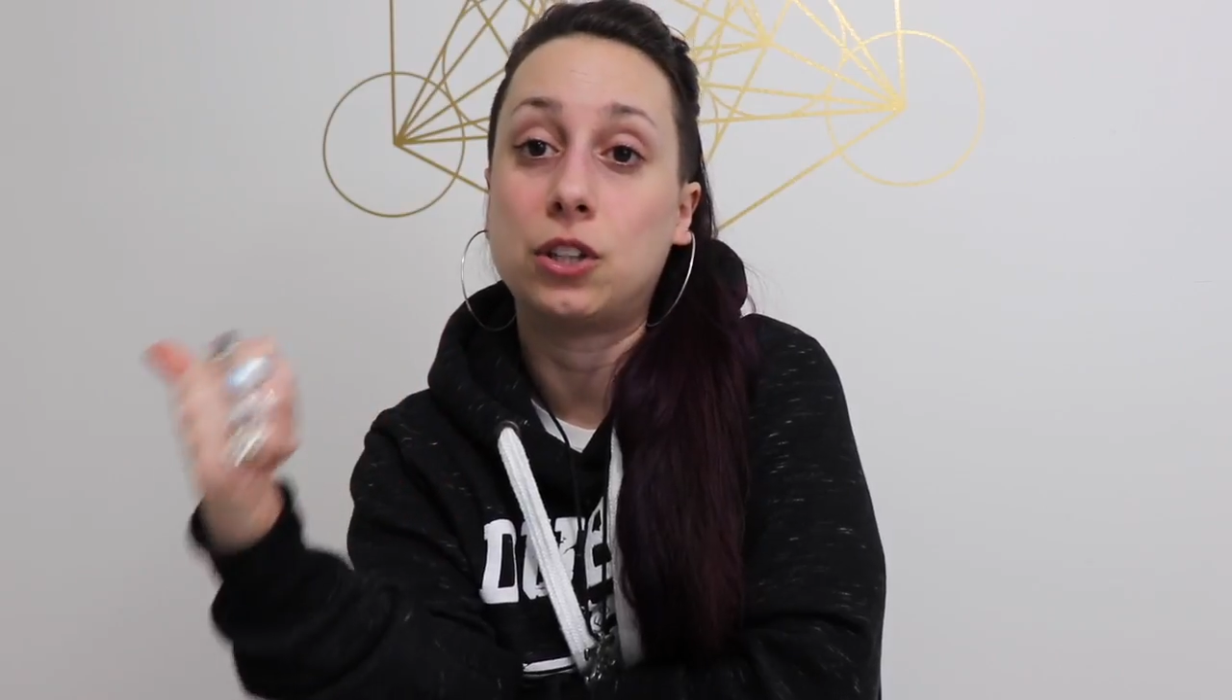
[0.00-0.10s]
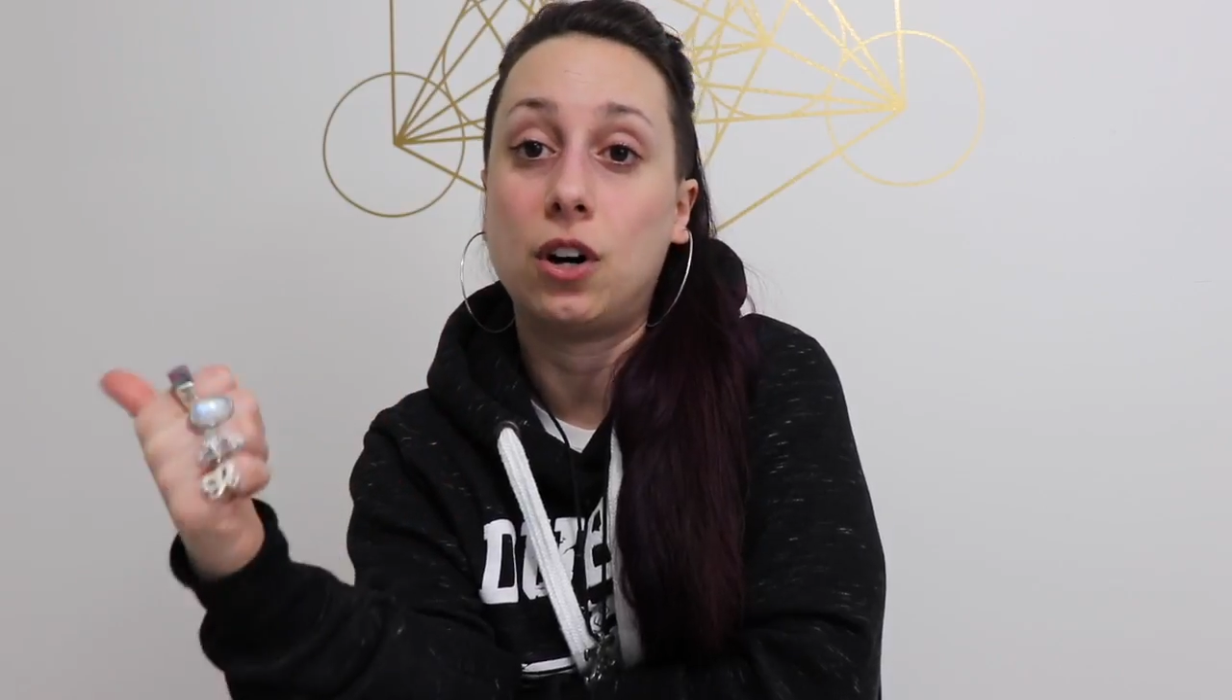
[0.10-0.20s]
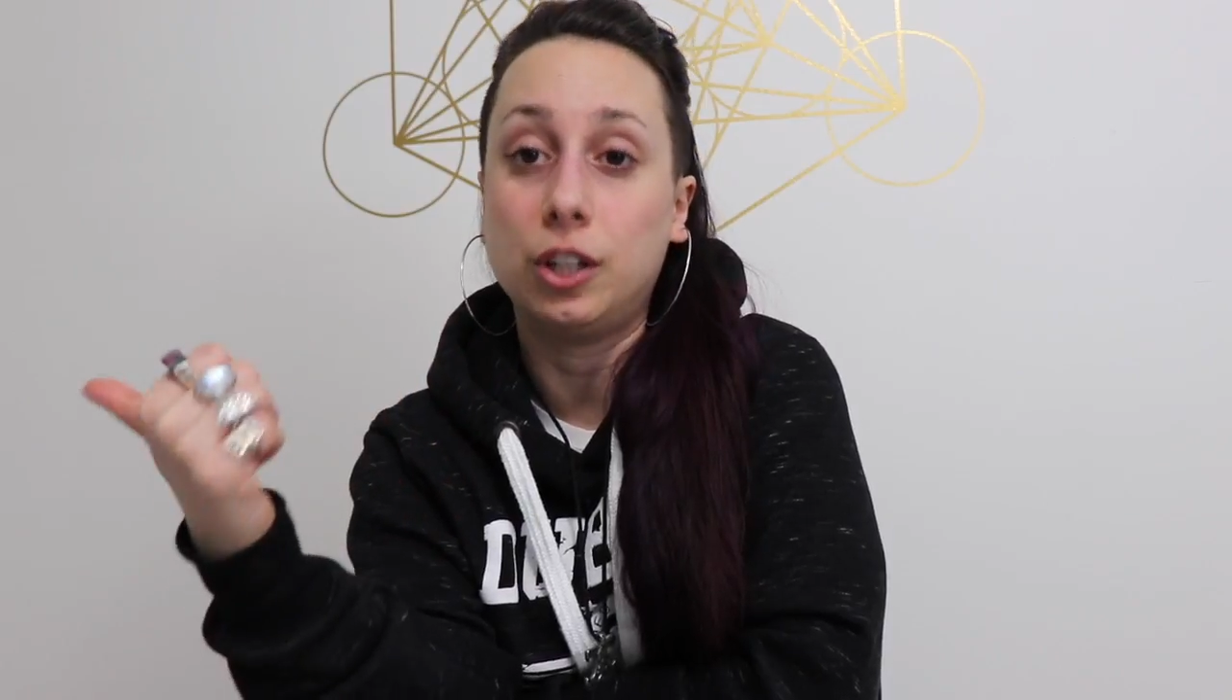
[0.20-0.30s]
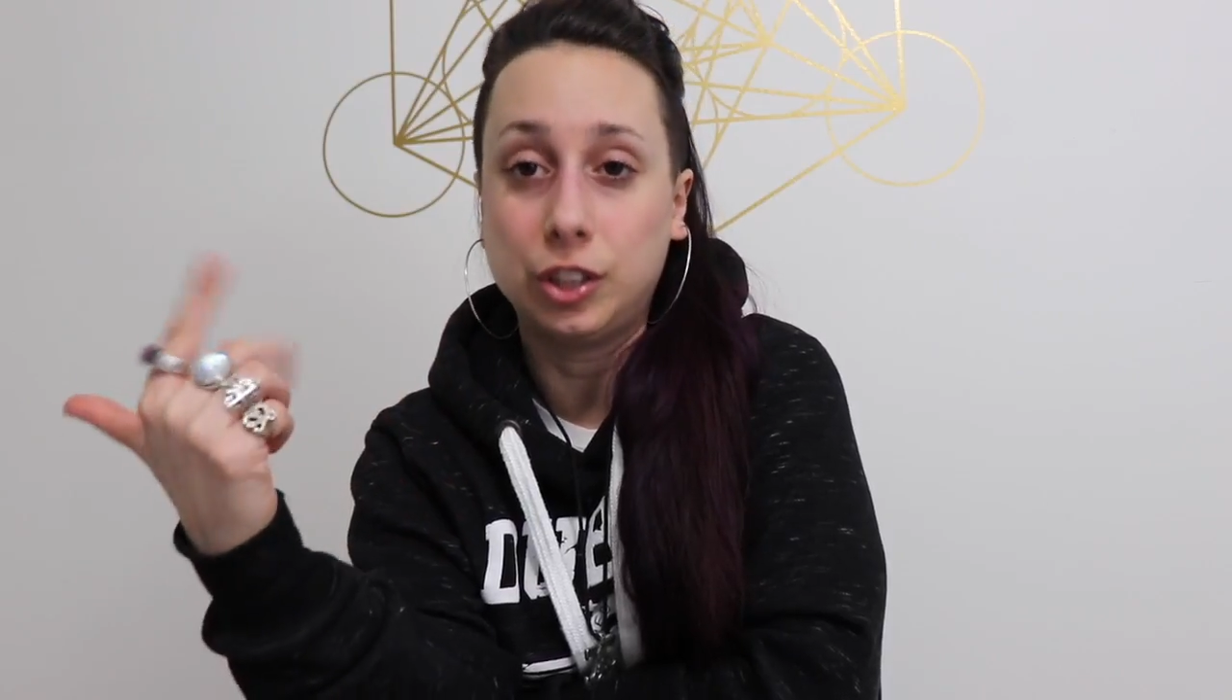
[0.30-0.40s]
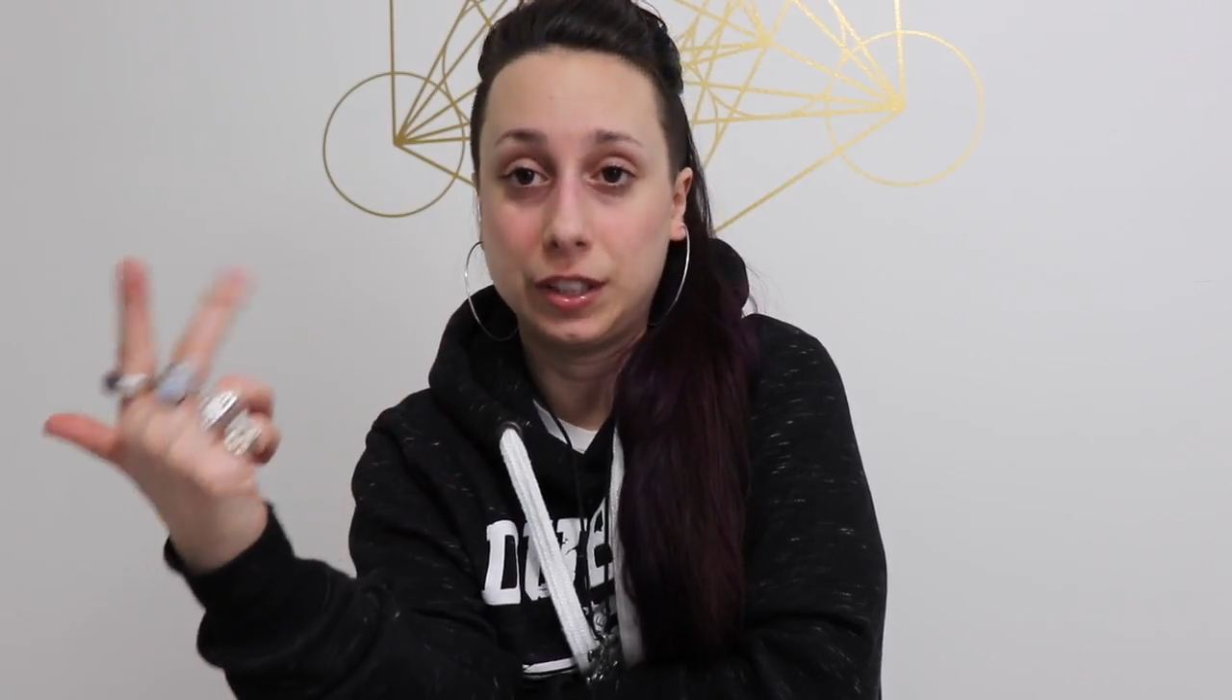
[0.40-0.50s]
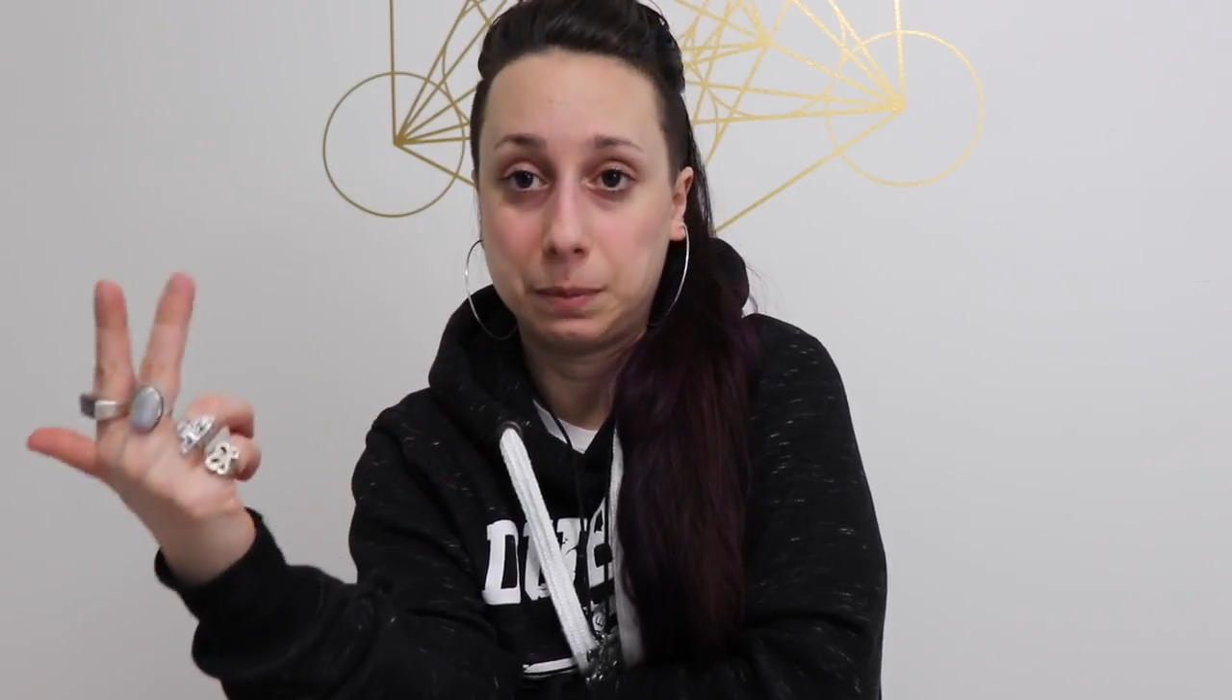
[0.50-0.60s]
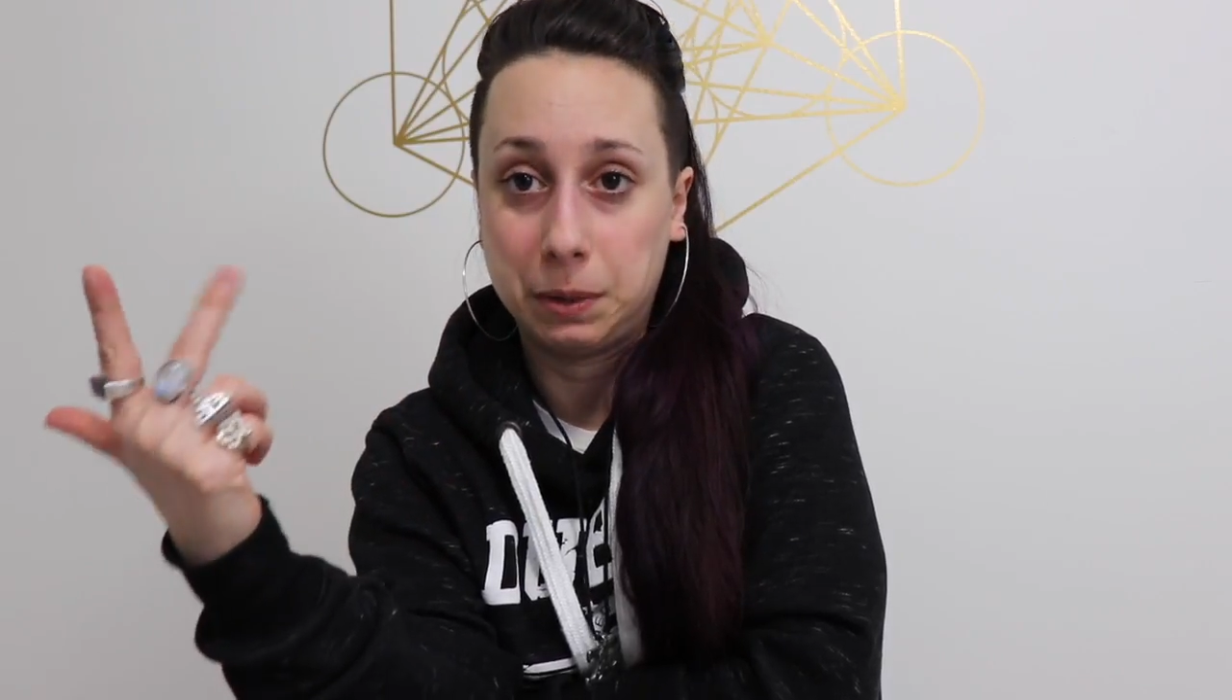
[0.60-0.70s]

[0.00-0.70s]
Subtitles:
cautious,